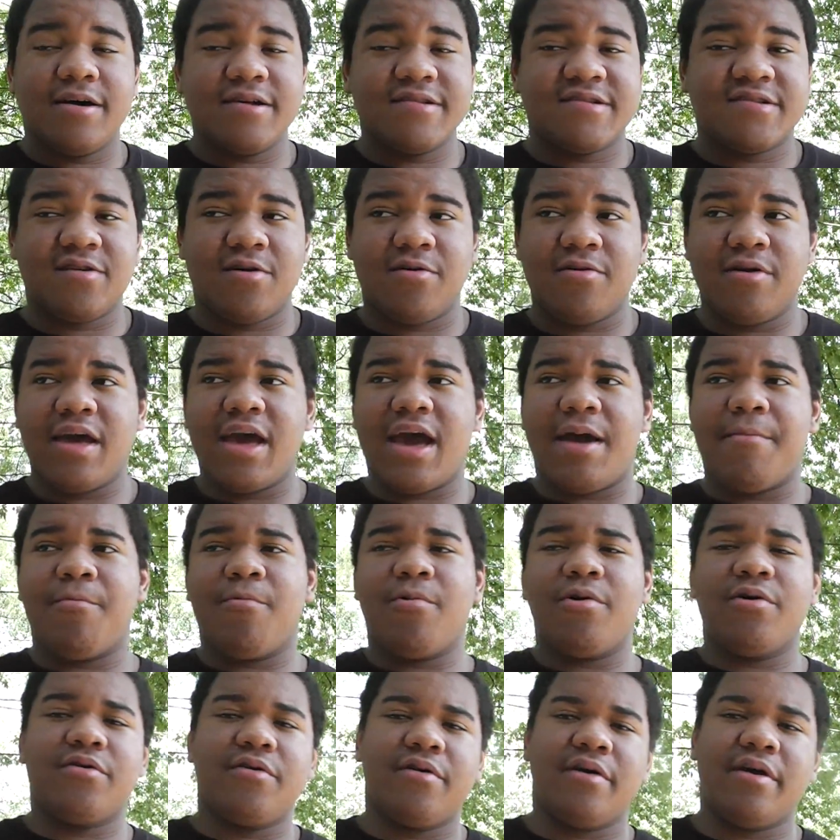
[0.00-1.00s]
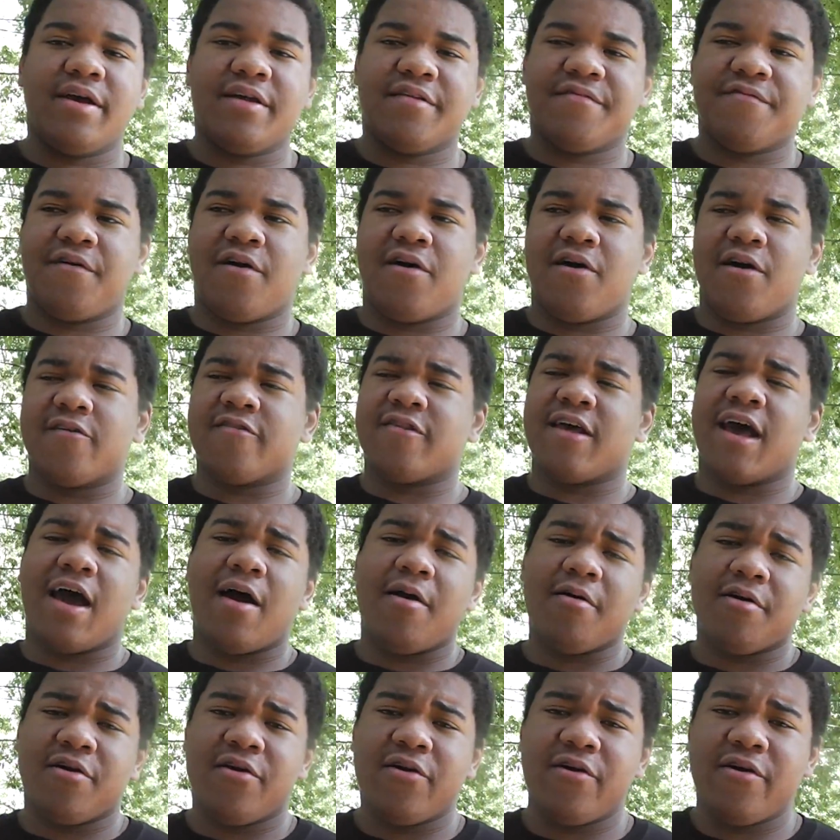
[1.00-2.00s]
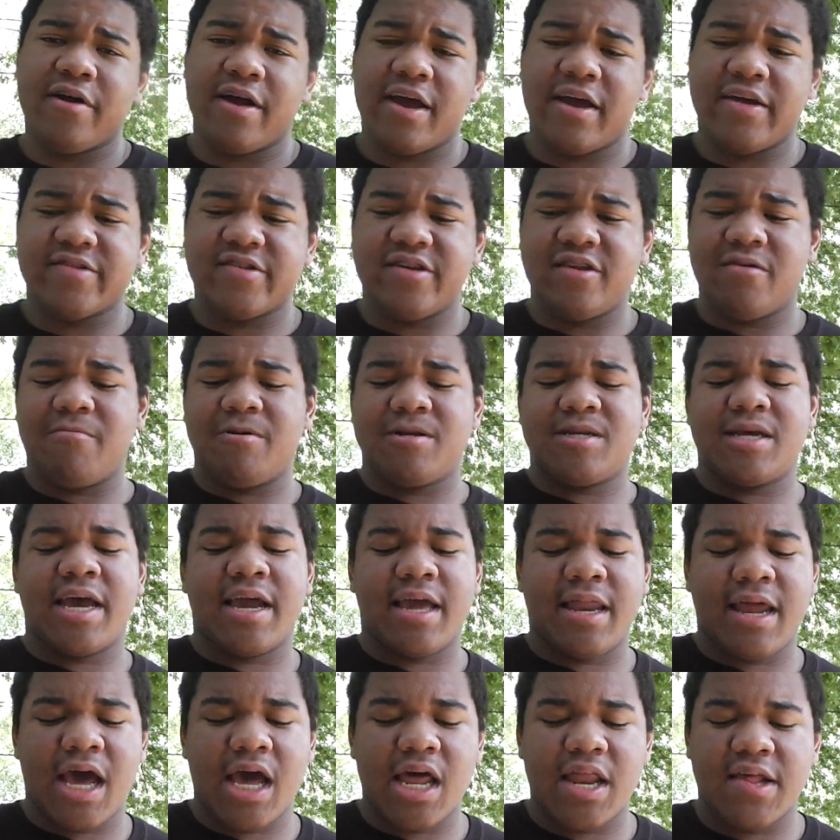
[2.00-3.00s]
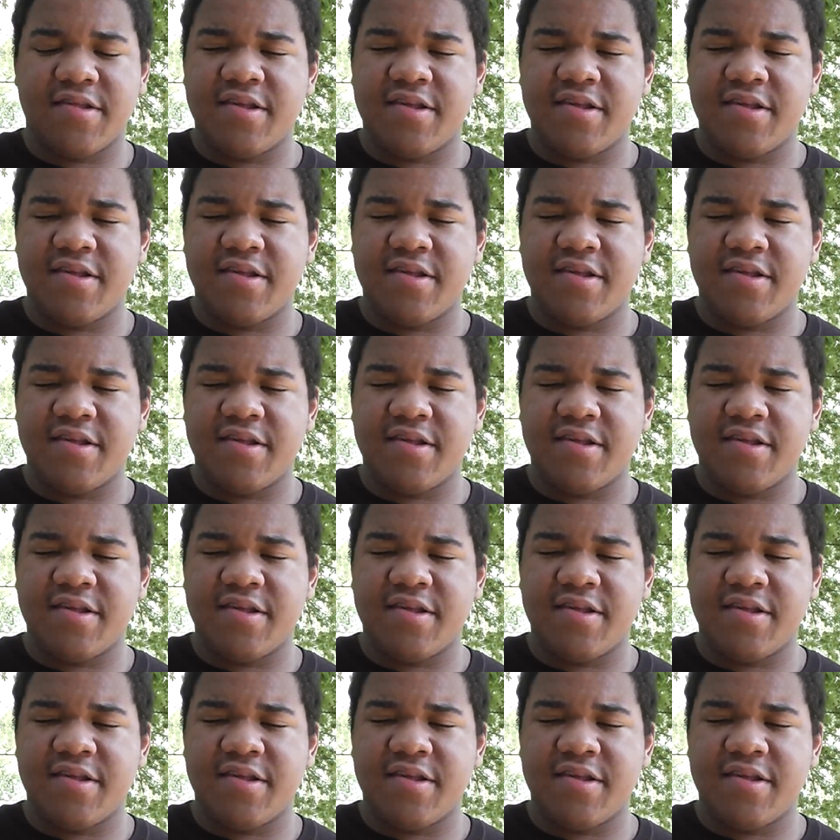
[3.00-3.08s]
So yeah, I'm wondering as far as how Kurge is going to be taken out.